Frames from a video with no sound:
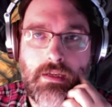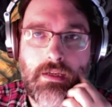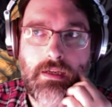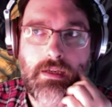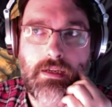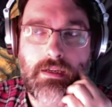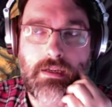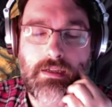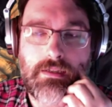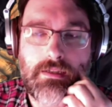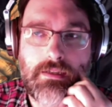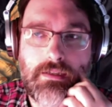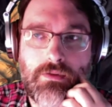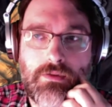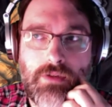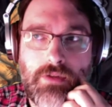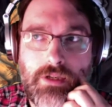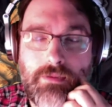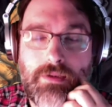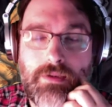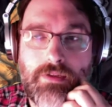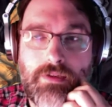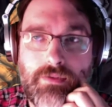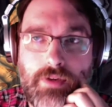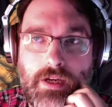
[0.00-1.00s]
Uh, did quite a
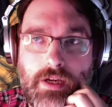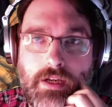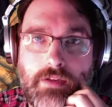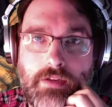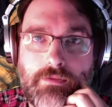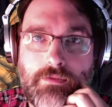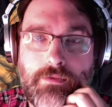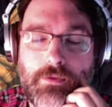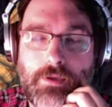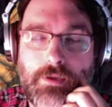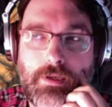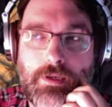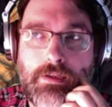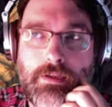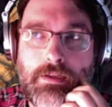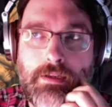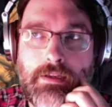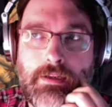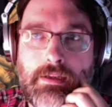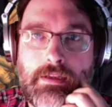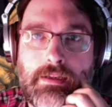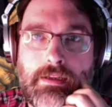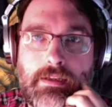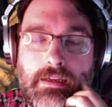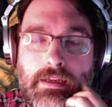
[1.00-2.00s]
bit of writing for it,
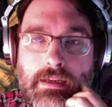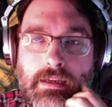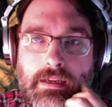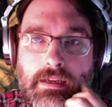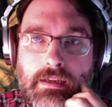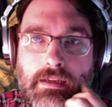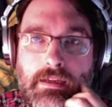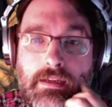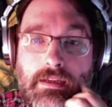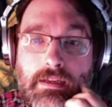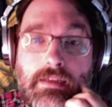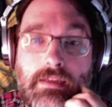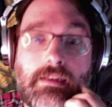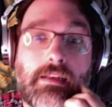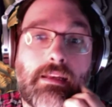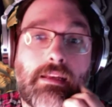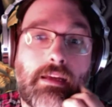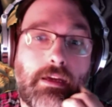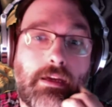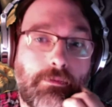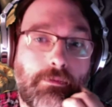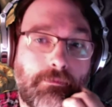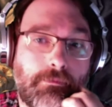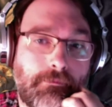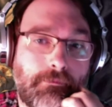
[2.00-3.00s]
and I did the
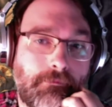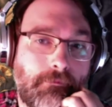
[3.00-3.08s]
layout.